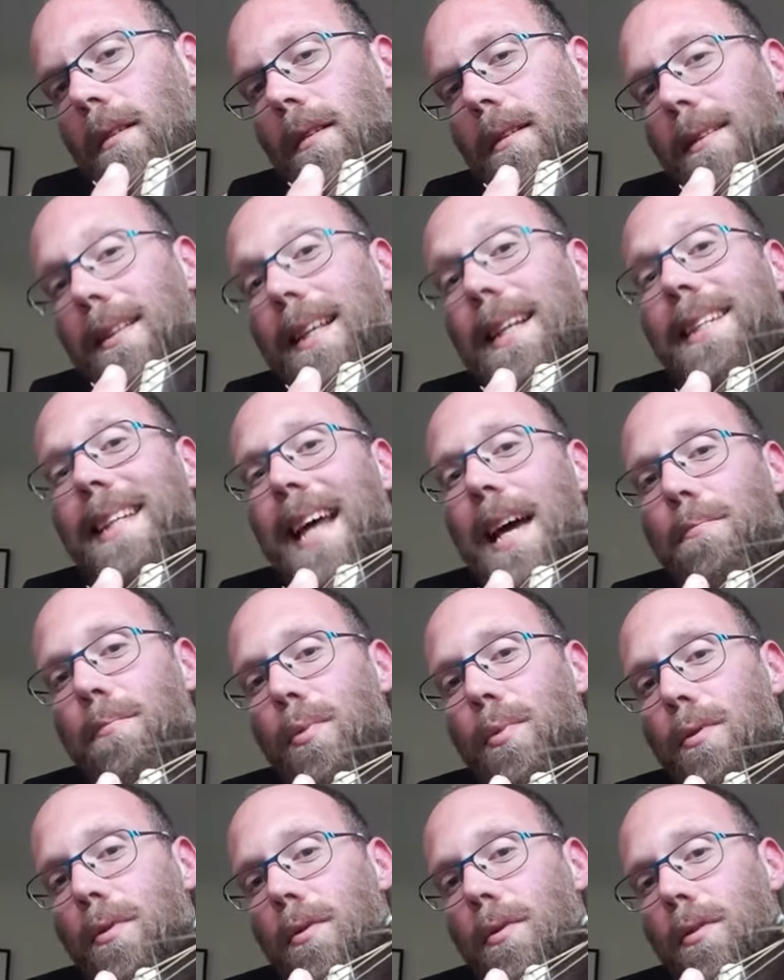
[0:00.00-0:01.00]
they're
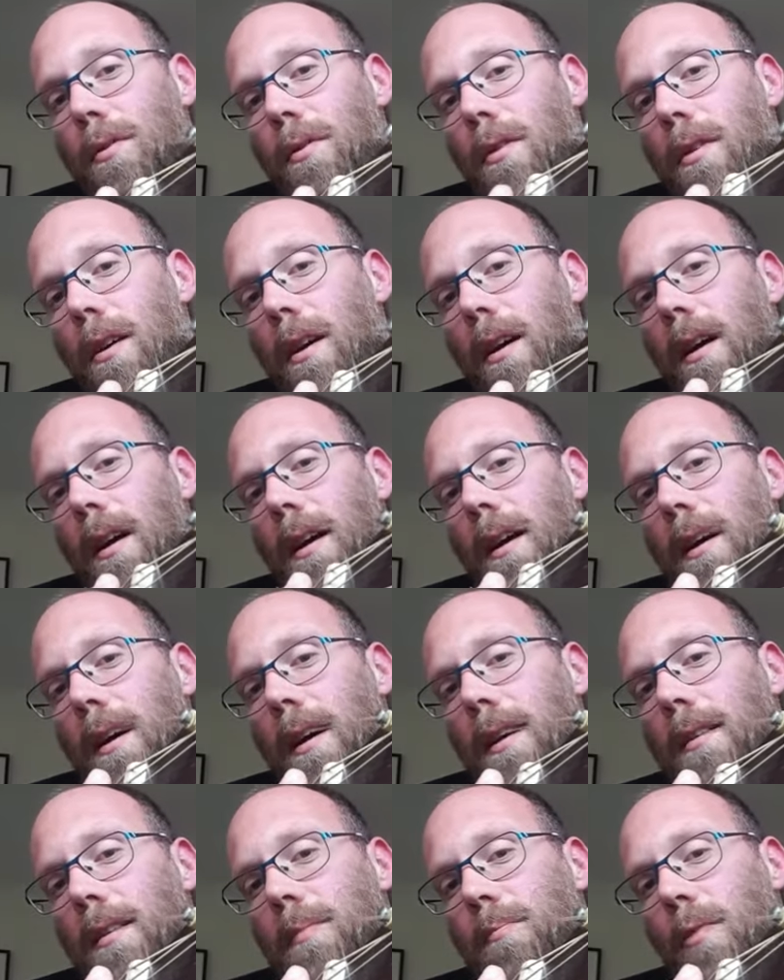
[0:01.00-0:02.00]
dampened,
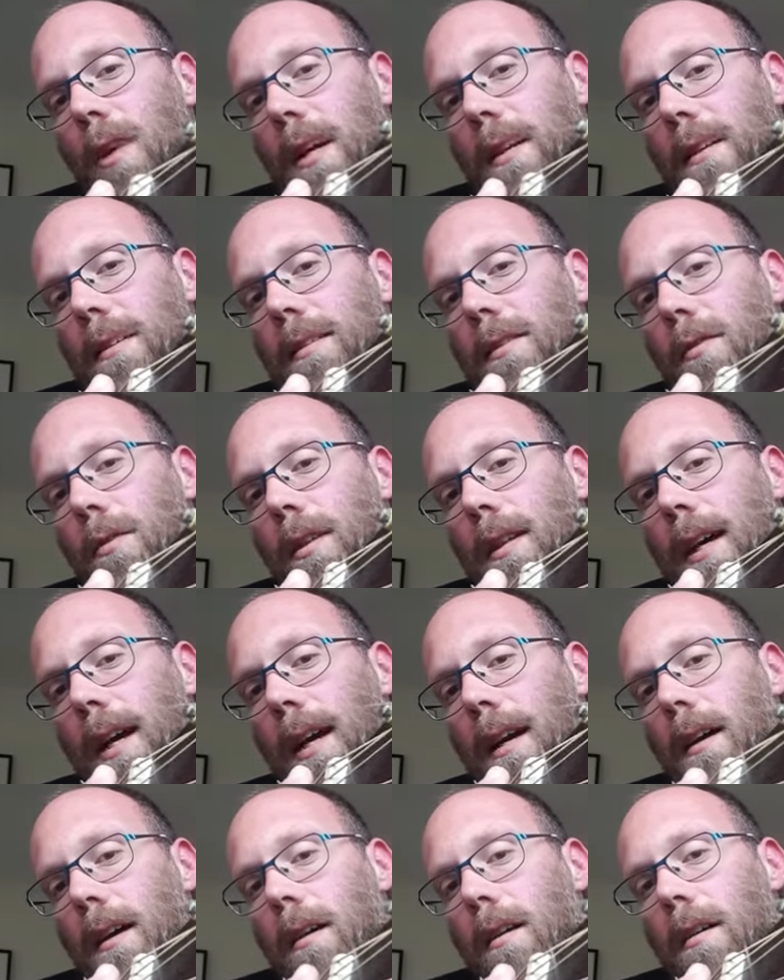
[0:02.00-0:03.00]
and just practice doing
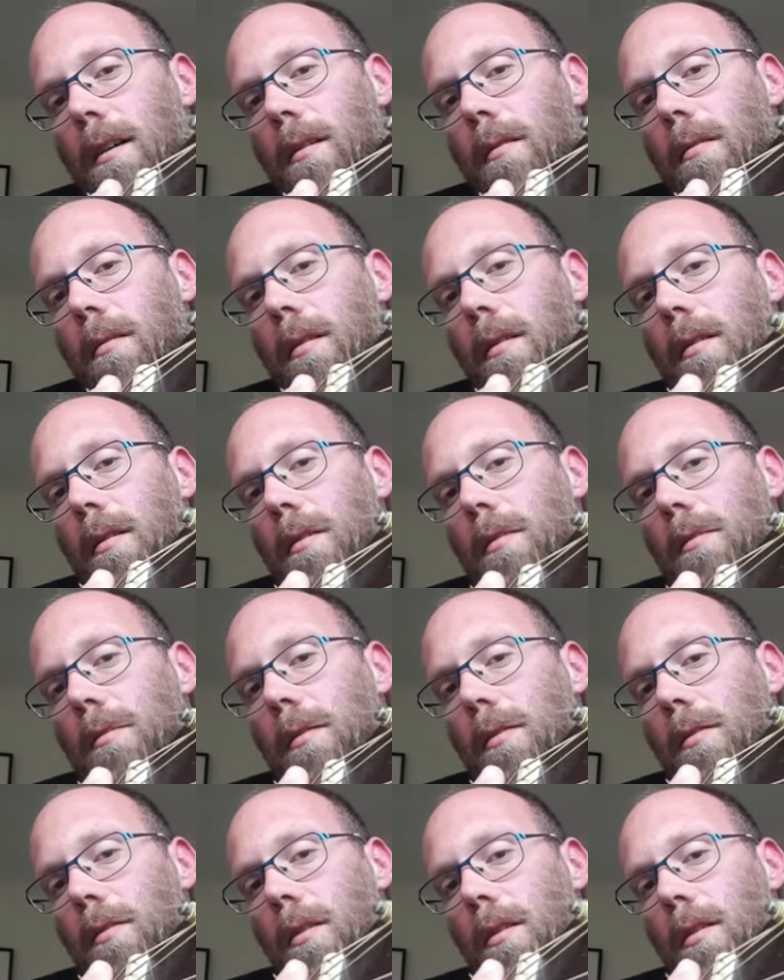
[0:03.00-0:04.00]
that.
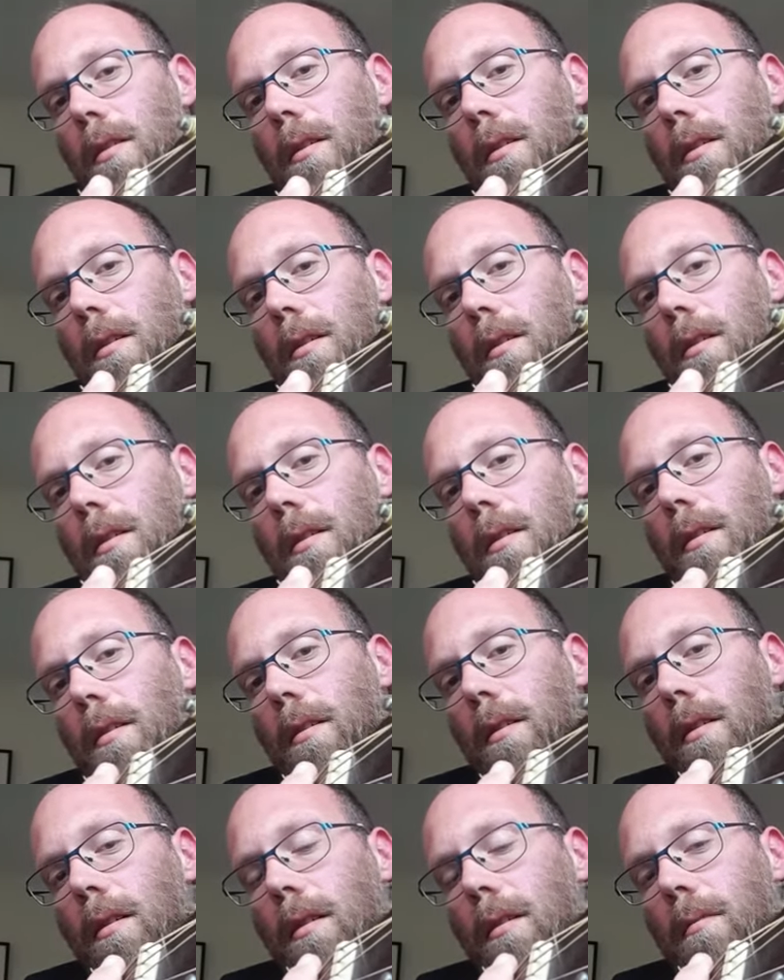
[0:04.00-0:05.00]
So
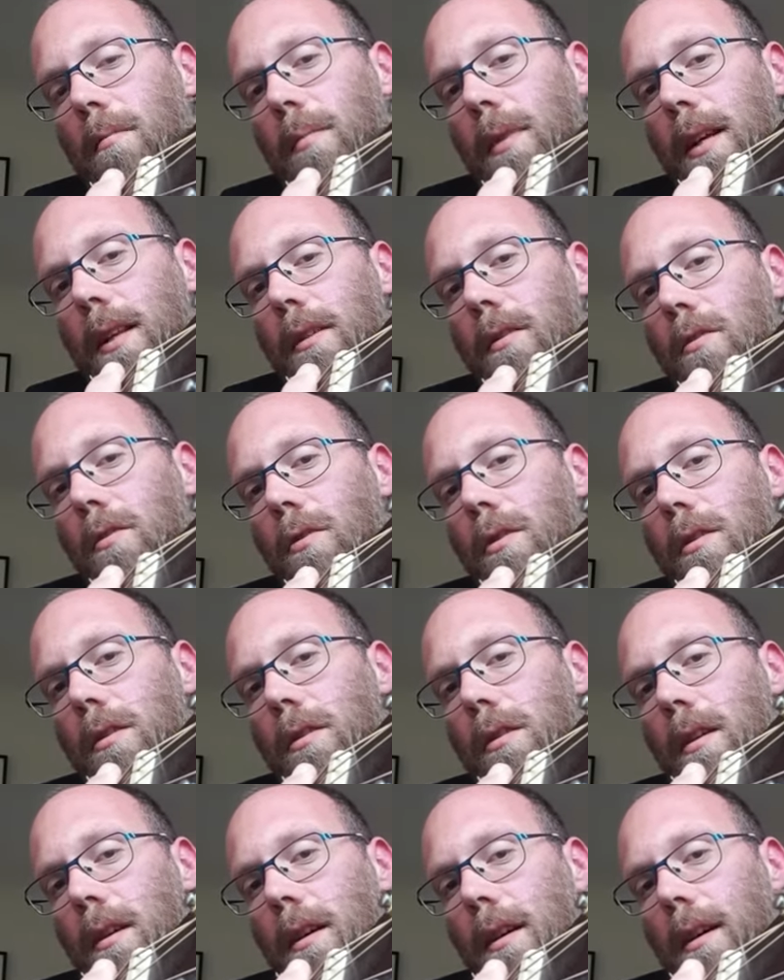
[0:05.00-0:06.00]
play the
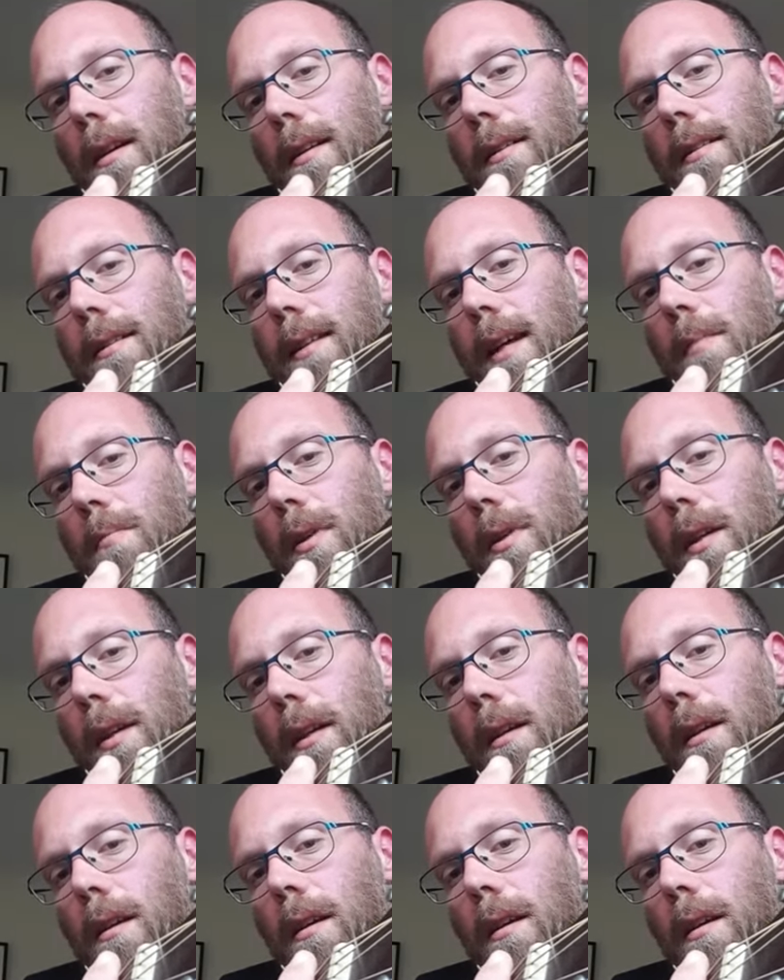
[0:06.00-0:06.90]
chord, dampen it.